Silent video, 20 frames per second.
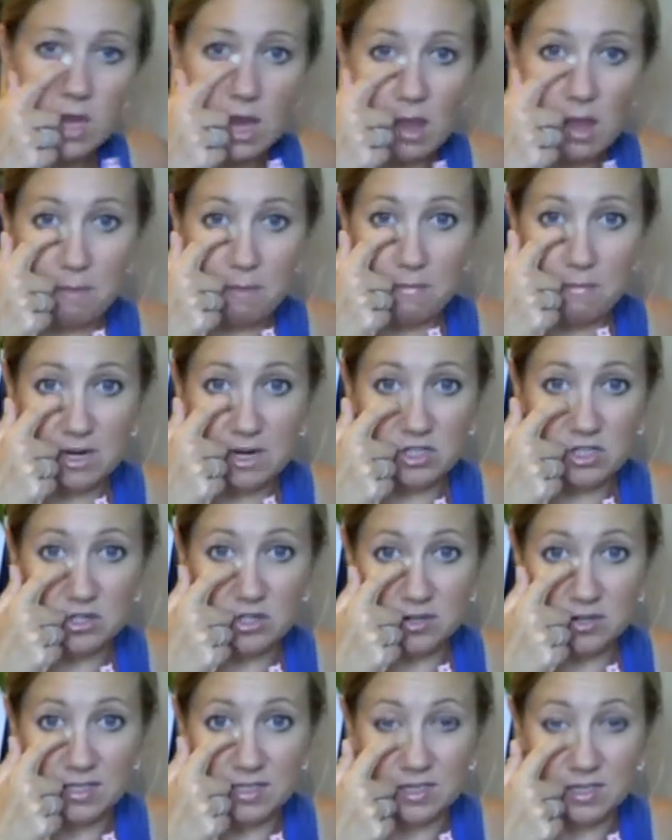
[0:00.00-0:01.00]
Make
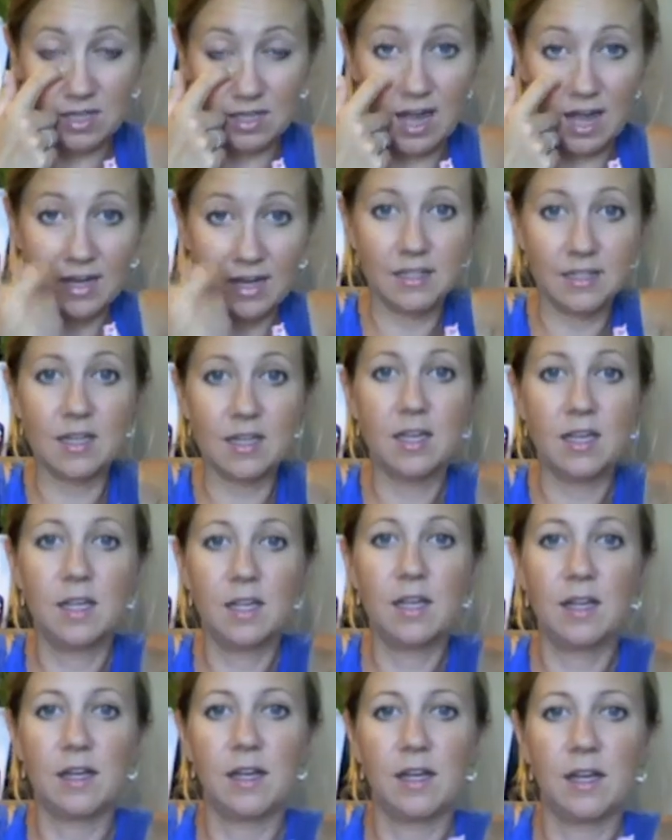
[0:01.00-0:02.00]
sure it's aligned
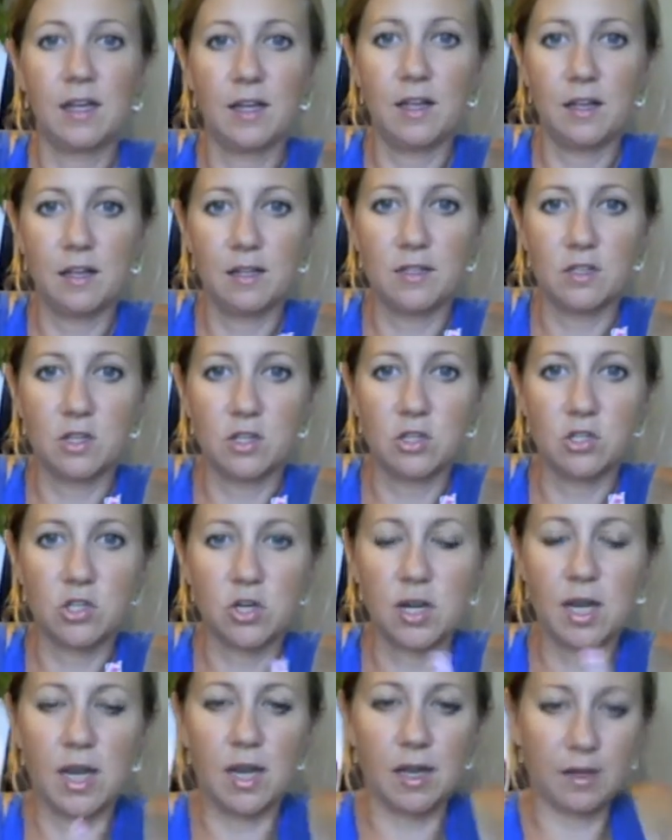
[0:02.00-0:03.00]
as good as you
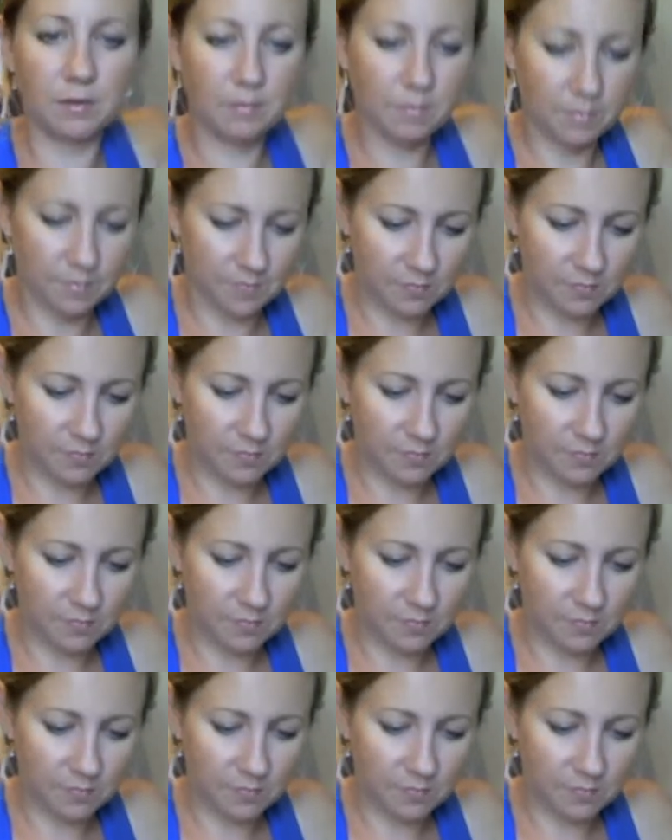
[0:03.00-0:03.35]
can.